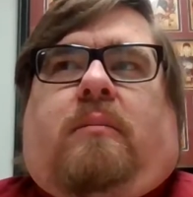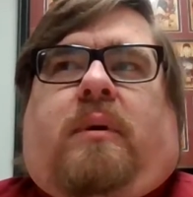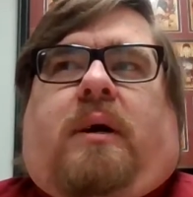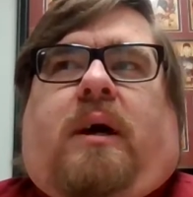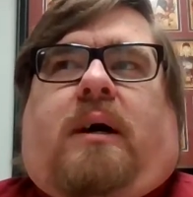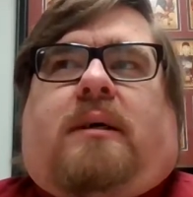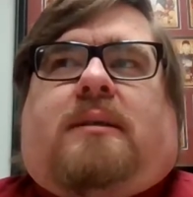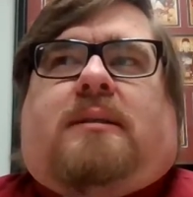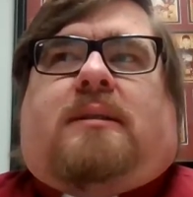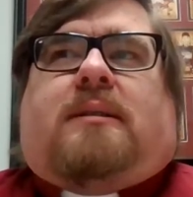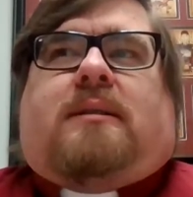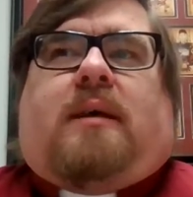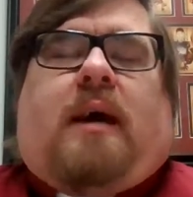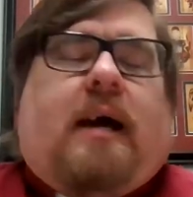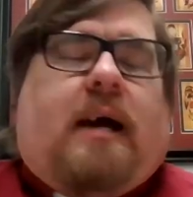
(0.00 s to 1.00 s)

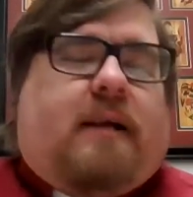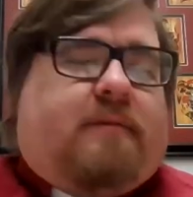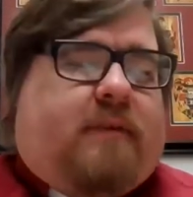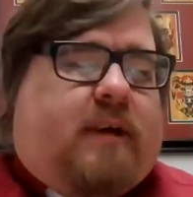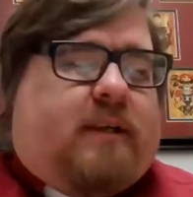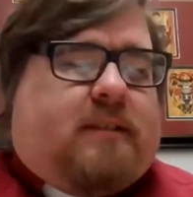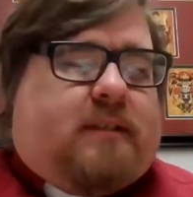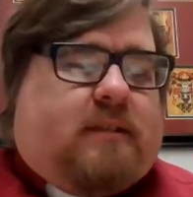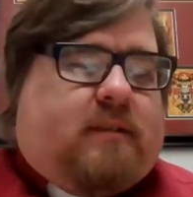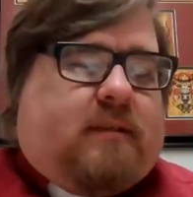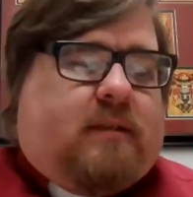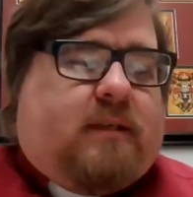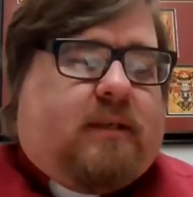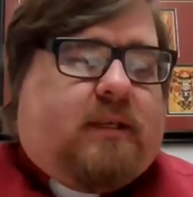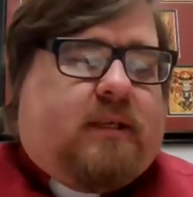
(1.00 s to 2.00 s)
because Advent
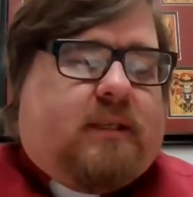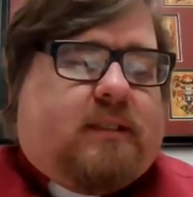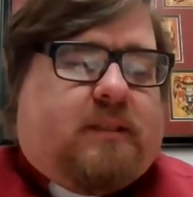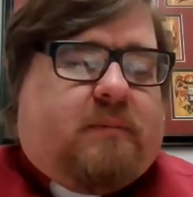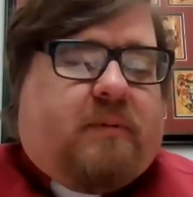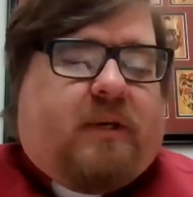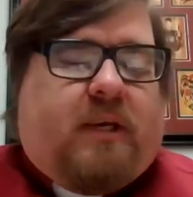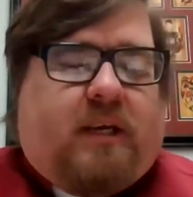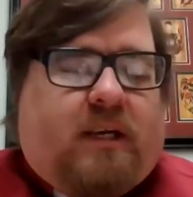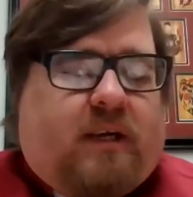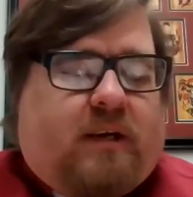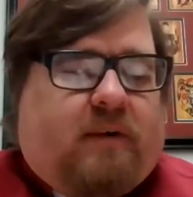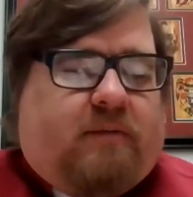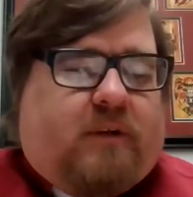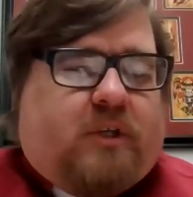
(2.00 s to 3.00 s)
is the
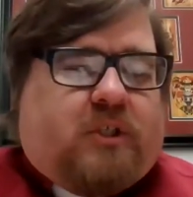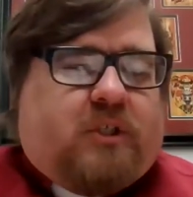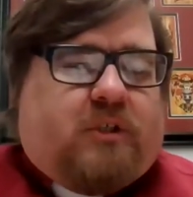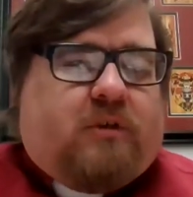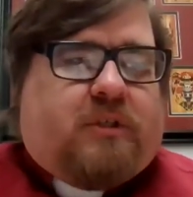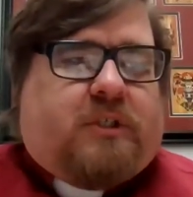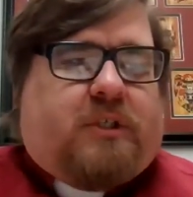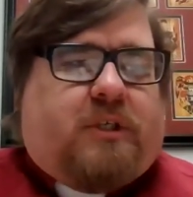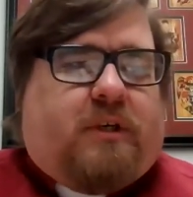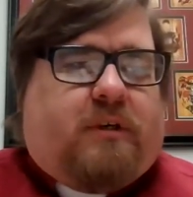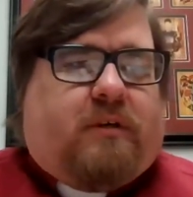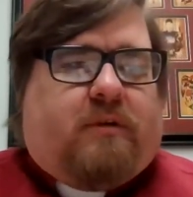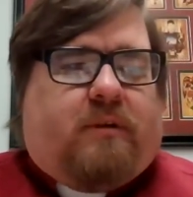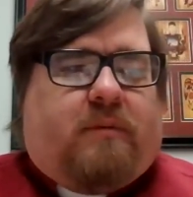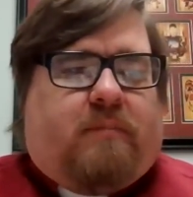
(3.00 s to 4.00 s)
beginning of the church year.